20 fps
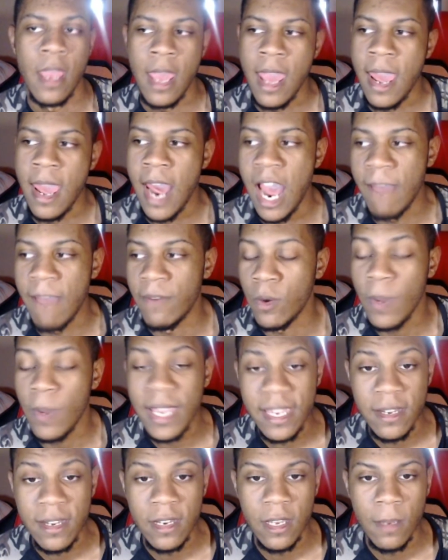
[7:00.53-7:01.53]
I haven't
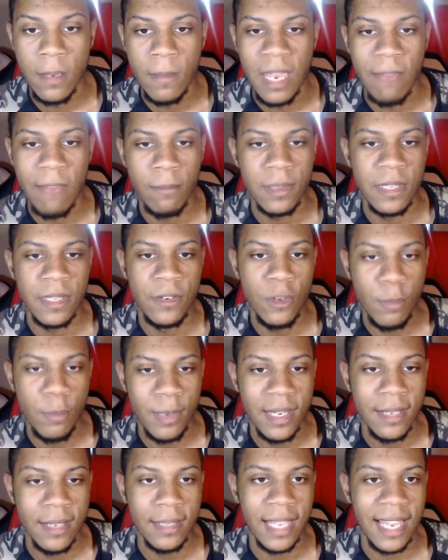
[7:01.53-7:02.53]
awakened him, haven't put the dupe
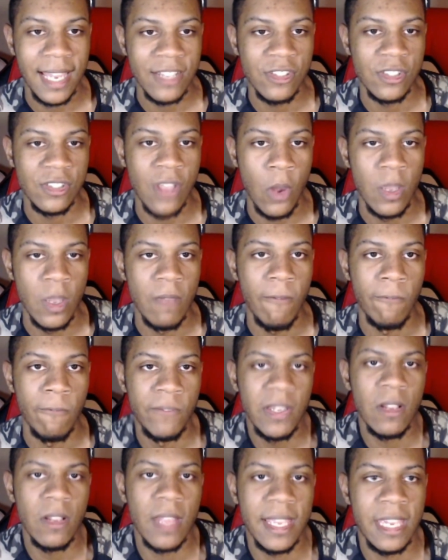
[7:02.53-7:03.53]
in. Like, I just don't even
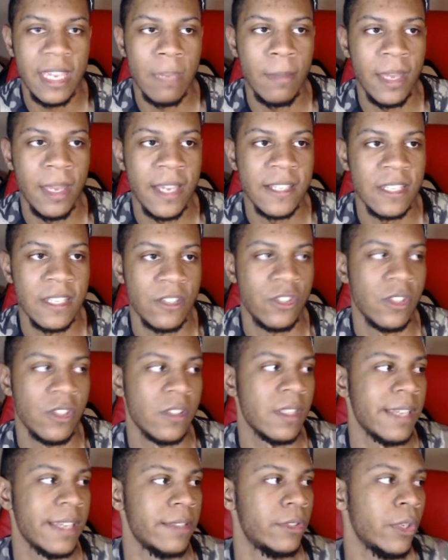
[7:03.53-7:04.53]
feel like it, because it's just
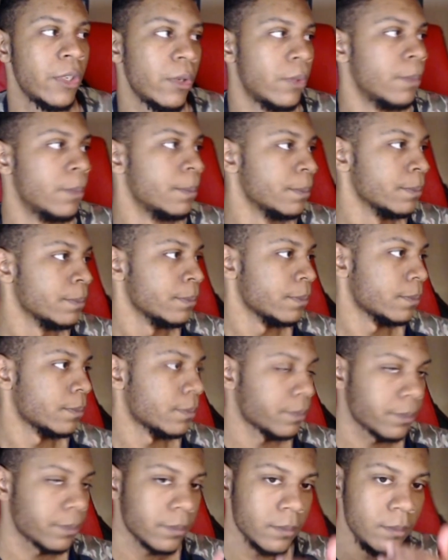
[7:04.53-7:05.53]
like, dude,
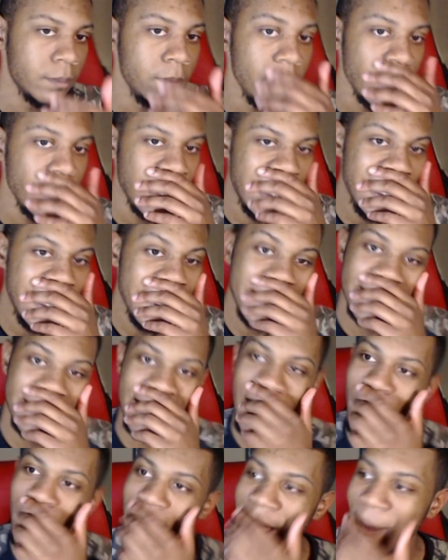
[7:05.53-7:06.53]
he is
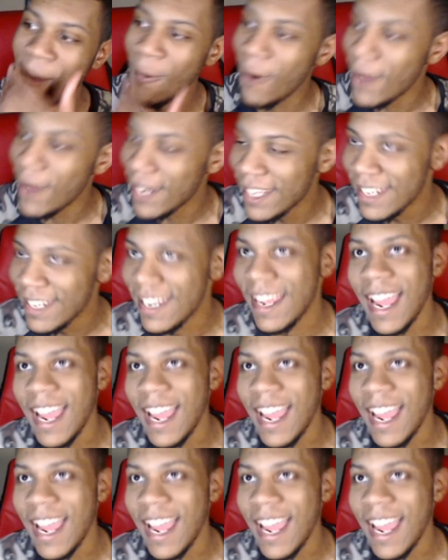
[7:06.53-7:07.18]
not what I wanted